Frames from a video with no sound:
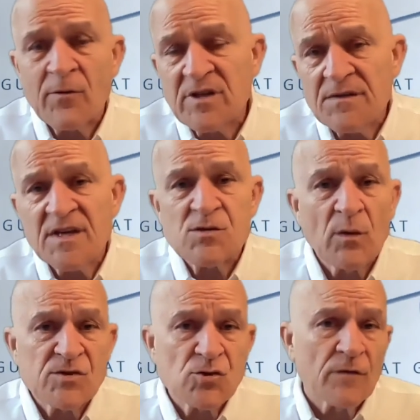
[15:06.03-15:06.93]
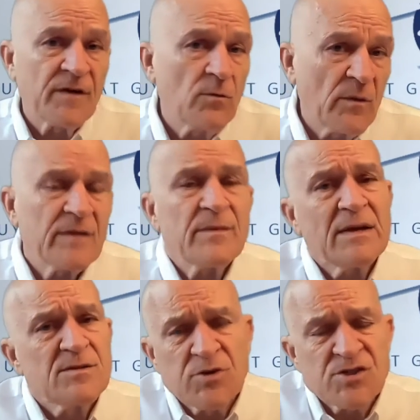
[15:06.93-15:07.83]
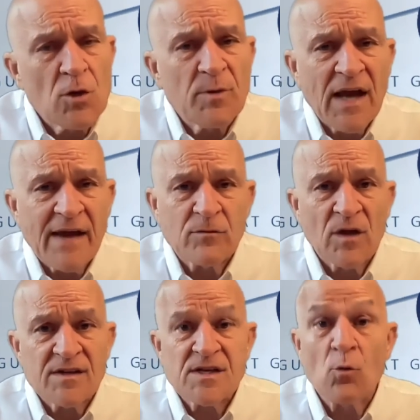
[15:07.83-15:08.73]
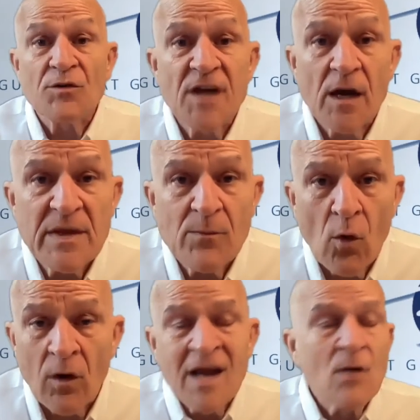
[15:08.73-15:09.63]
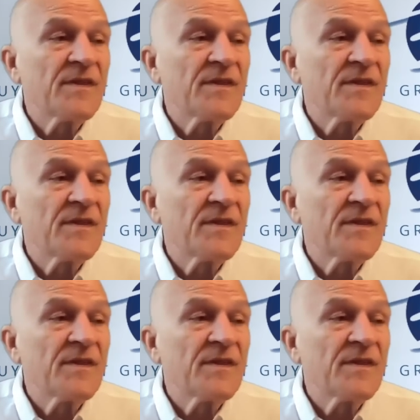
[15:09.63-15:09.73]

We did this. We went surfing. We went scuba diving. And all this. Well, tell me more.